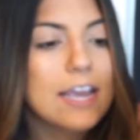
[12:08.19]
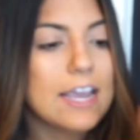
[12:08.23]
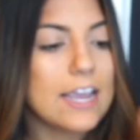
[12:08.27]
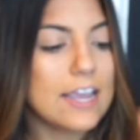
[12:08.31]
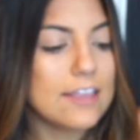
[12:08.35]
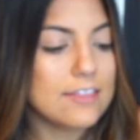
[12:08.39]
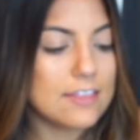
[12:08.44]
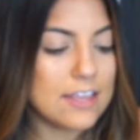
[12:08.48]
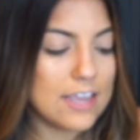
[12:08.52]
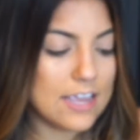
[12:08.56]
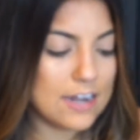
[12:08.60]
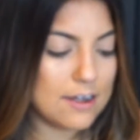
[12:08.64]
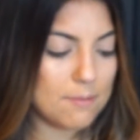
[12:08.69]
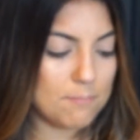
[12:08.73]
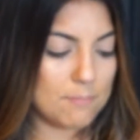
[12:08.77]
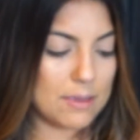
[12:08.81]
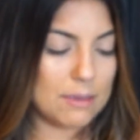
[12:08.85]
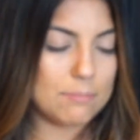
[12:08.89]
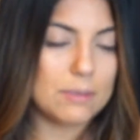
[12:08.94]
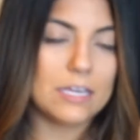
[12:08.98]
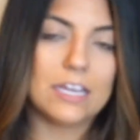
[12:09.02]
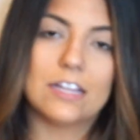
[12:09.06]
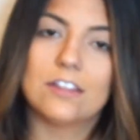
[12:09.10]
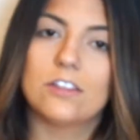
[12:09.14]
and then
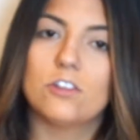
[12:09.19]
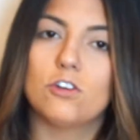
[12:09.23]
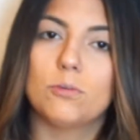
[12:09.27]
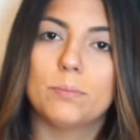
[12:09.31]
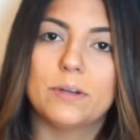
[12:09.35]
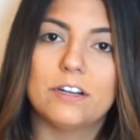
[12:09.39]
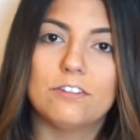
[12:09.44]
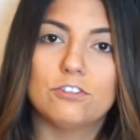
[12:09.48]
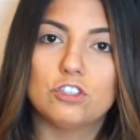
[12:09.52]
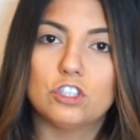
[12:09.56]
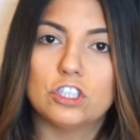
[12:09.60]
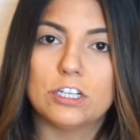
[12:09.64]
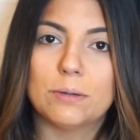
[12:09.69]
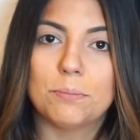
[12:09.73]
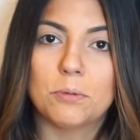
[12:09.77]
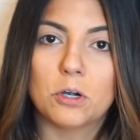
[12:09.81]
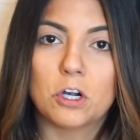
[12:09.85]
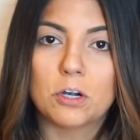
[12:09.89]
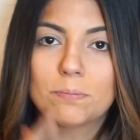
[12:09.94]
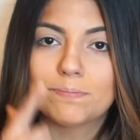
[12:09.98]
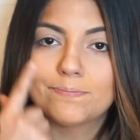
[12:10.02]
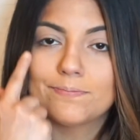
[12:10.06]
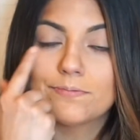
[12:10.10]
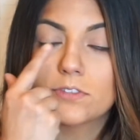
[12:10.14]
maybe a little bit of
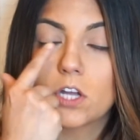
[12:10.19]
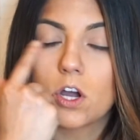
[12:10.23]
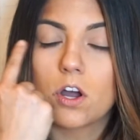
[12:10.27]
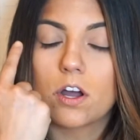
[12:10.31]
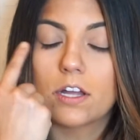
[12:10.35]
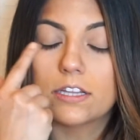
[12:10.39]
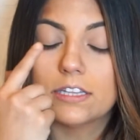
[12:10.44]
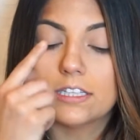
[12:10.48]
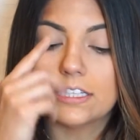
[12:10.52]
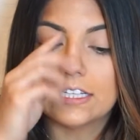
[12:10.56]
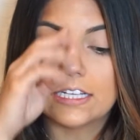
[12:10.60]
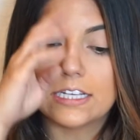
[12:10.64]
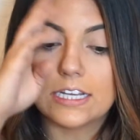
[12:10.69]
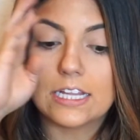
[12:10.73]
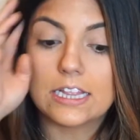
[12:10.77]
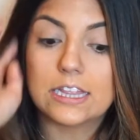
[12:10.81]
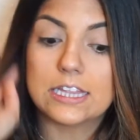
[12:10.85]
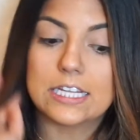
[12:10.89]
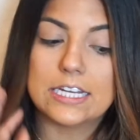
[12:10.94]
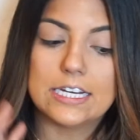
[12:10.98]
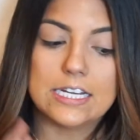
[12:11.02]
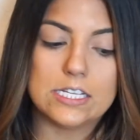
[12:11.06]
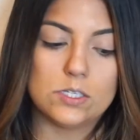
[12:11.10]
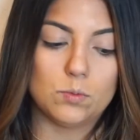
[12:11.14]
shimmer on the
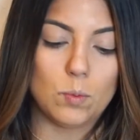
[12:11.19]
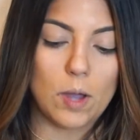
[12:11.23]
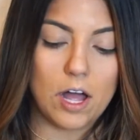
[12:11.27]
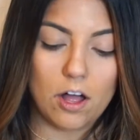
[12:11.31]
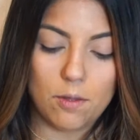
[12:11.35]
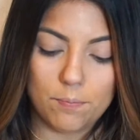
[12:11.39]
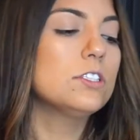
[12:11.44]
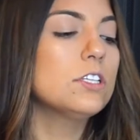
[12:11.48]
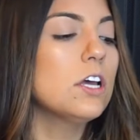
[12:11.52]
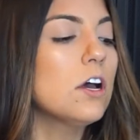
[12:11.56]
lid as well.